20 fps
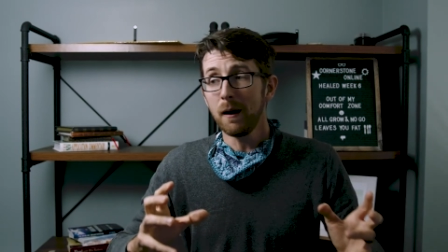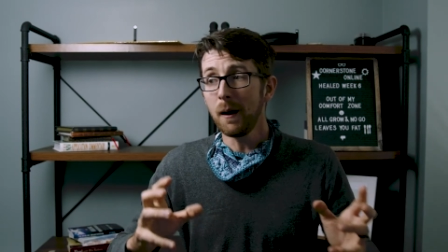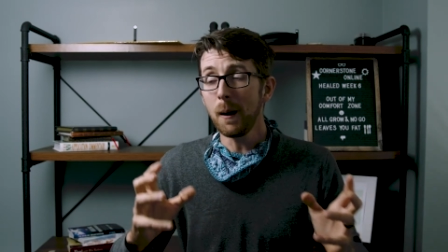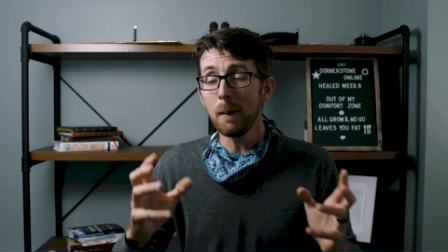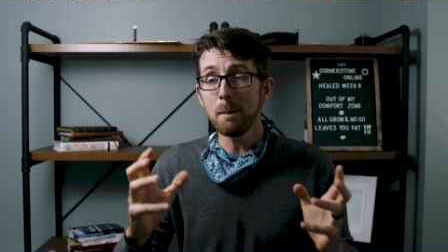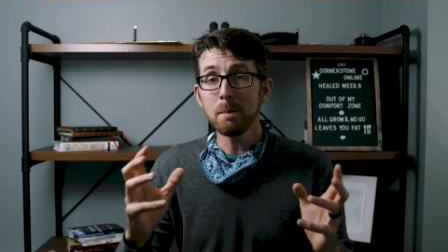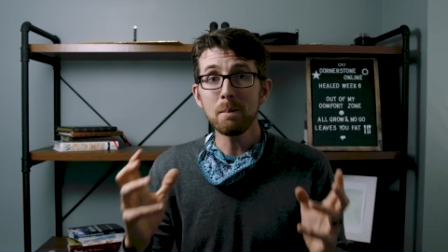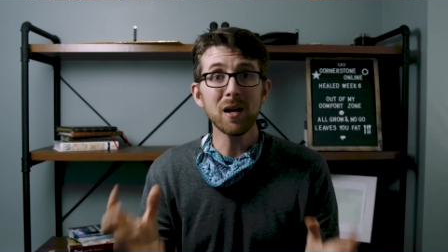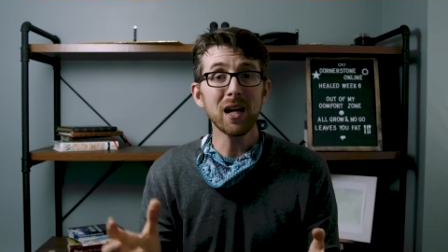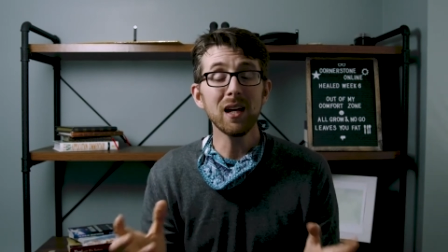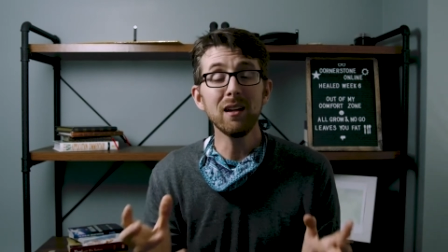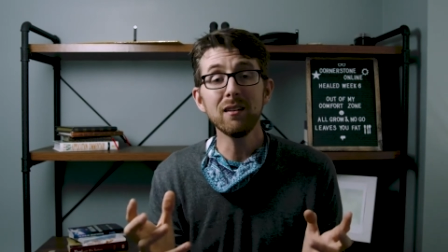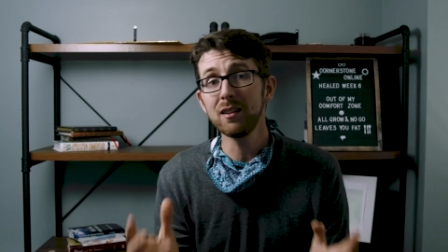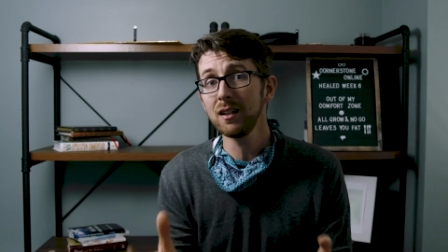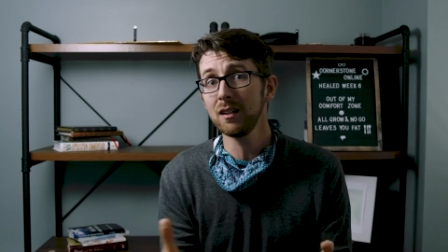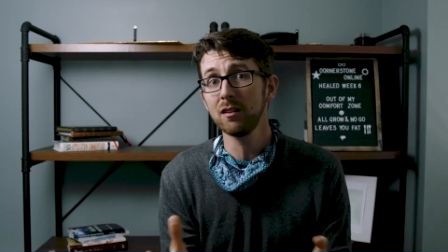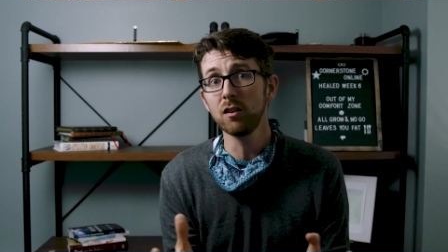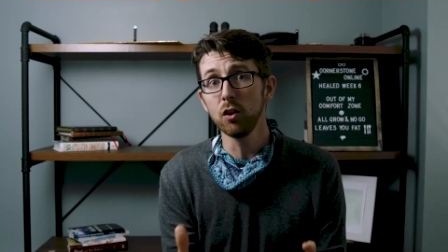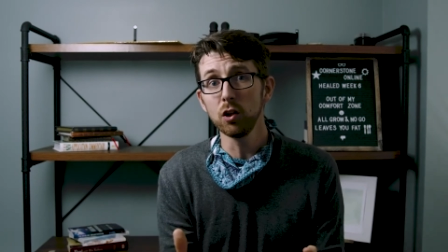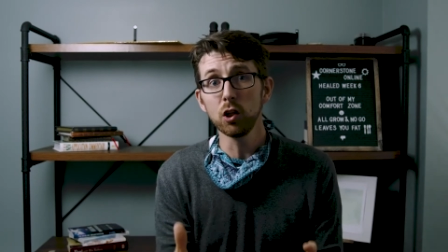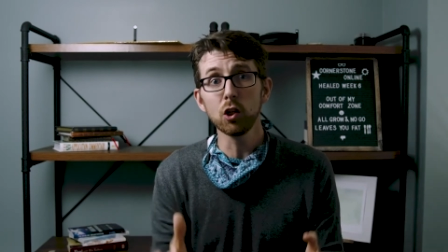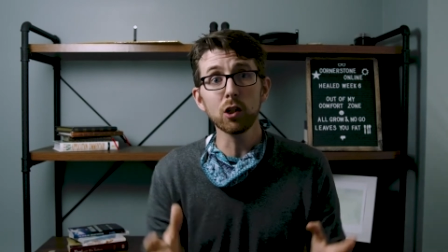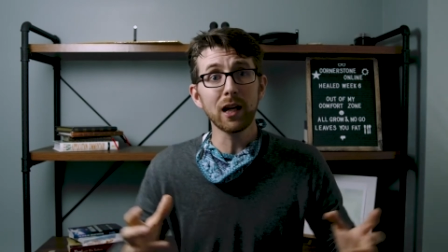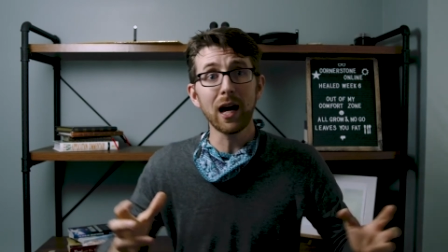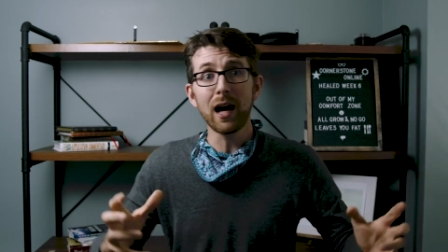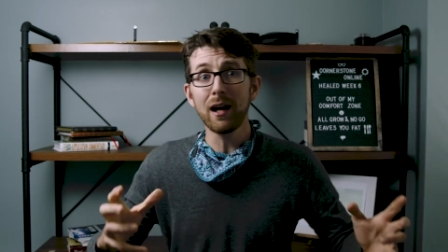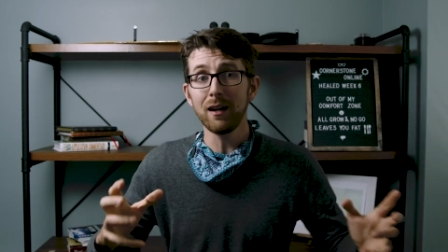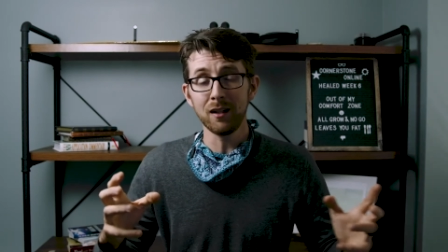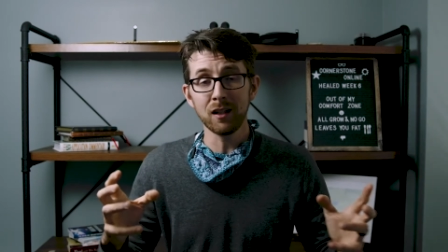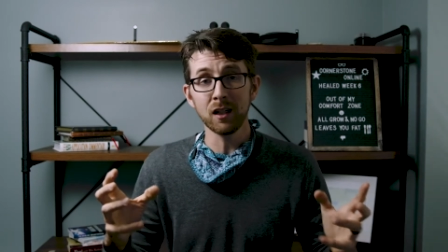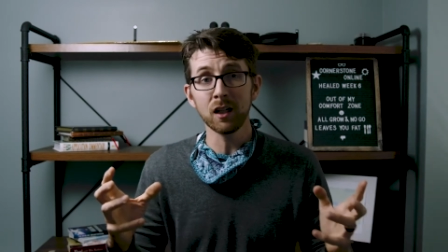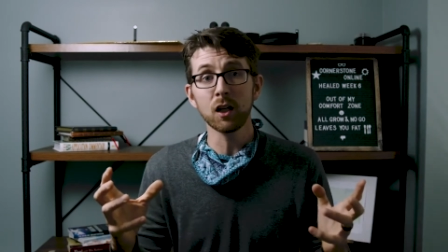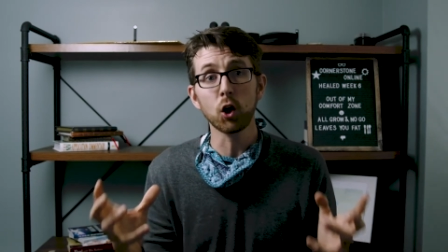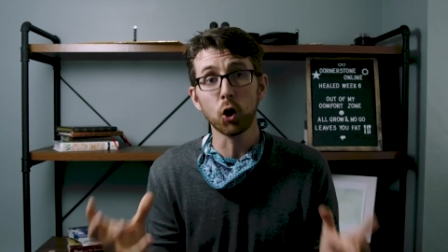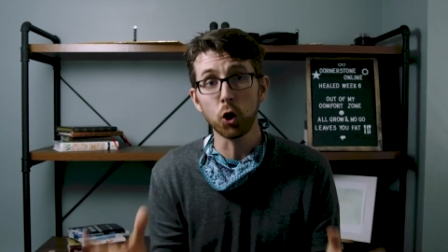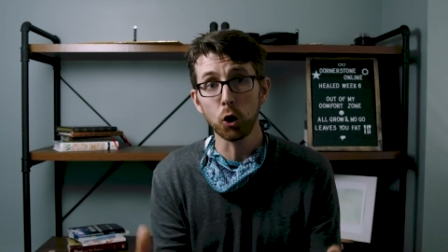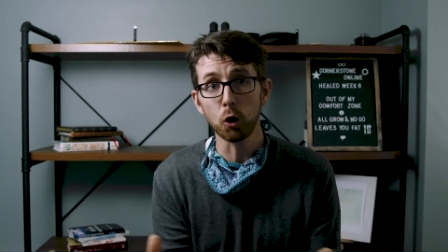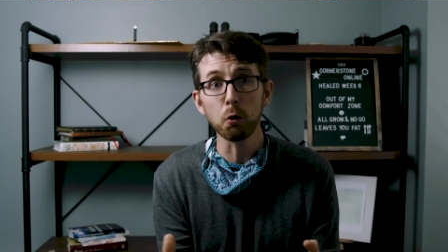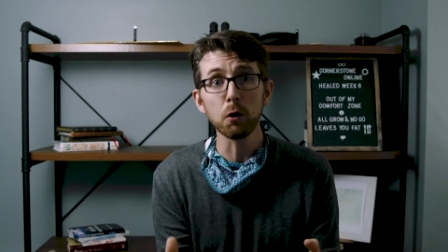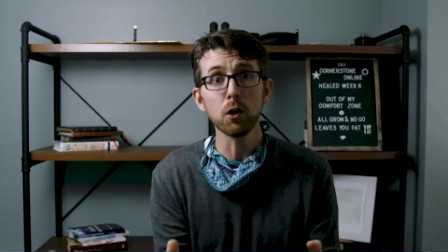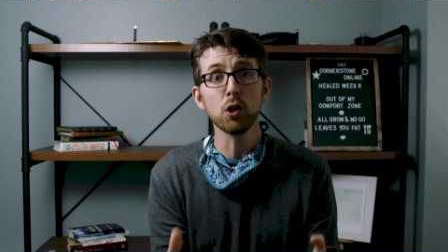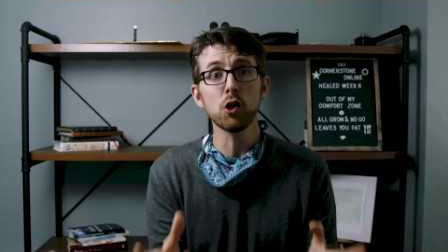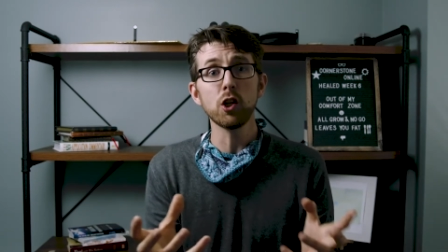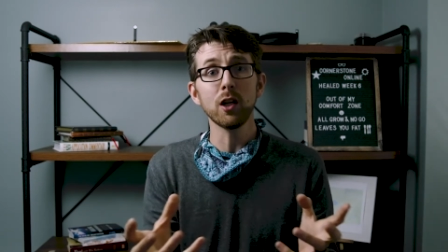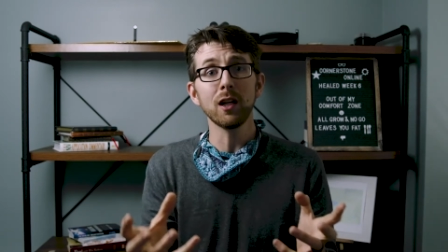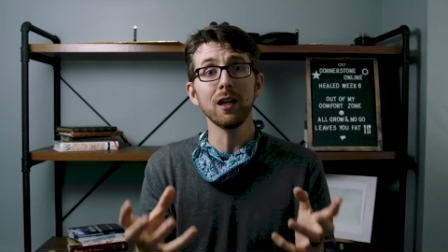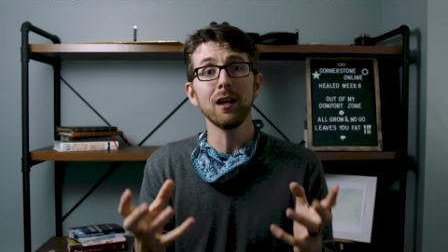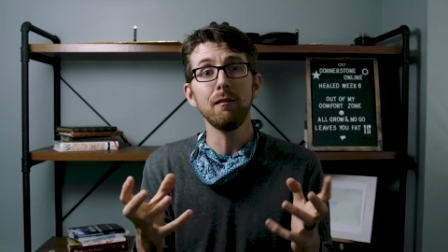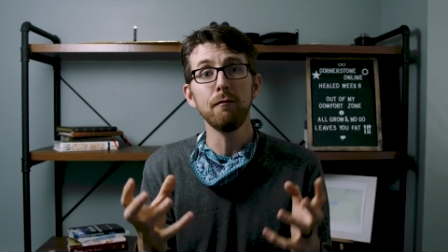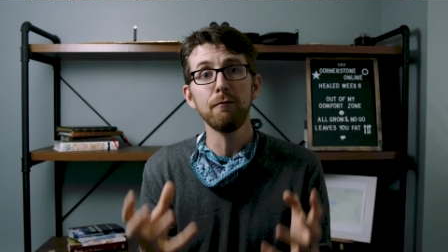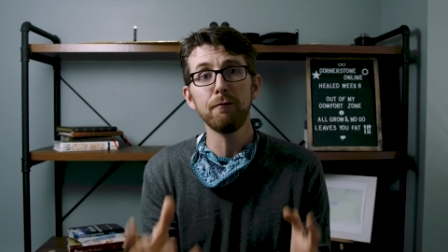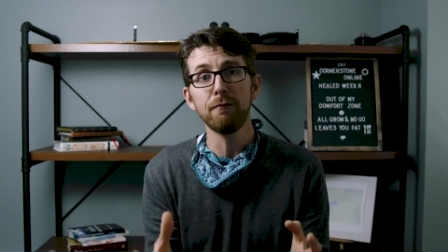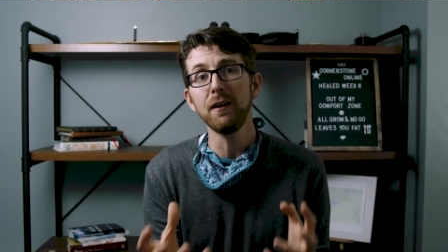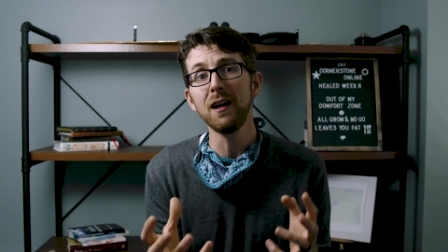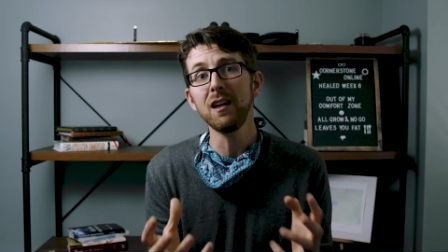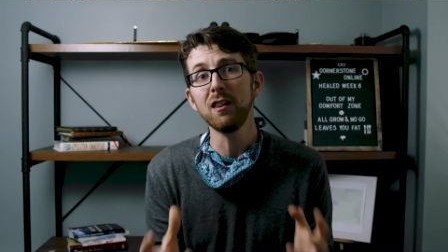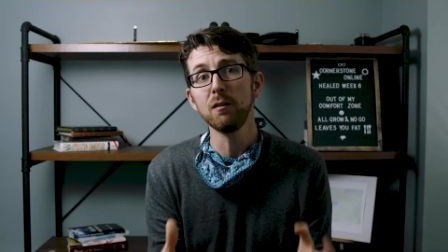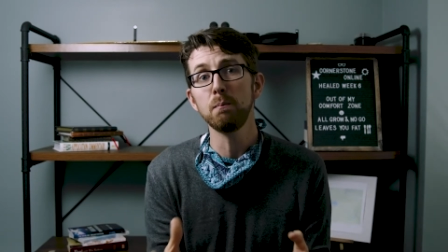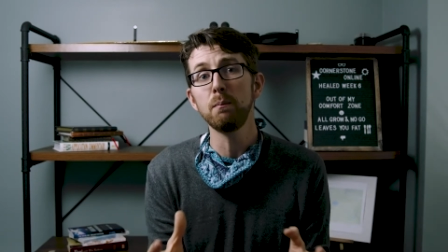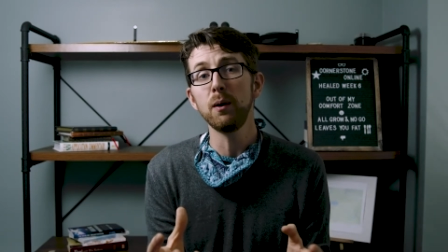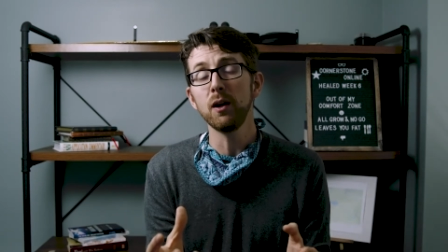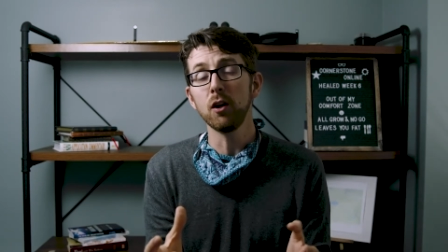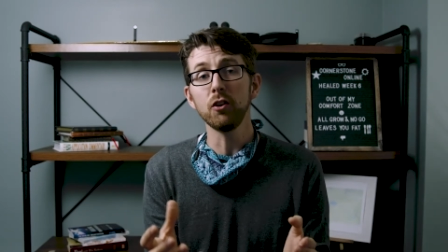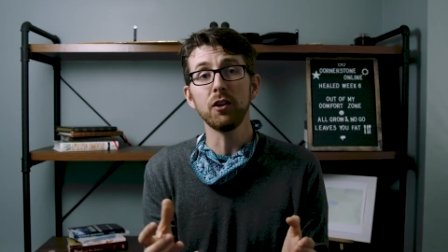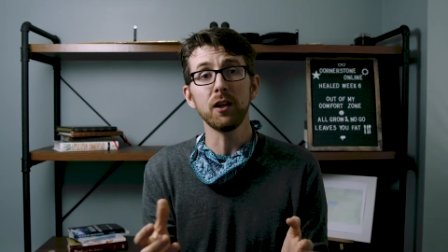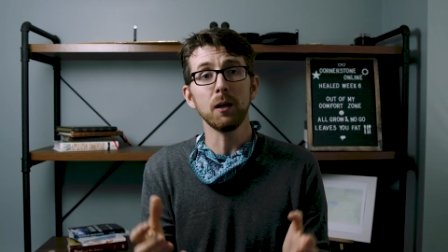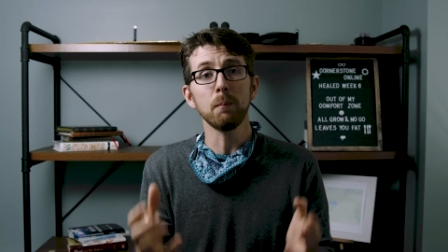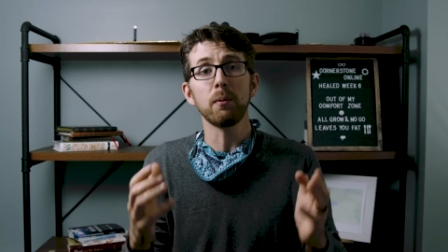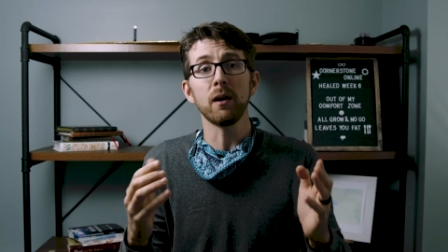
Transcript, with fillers: amazing to look at and encouraging and faith building.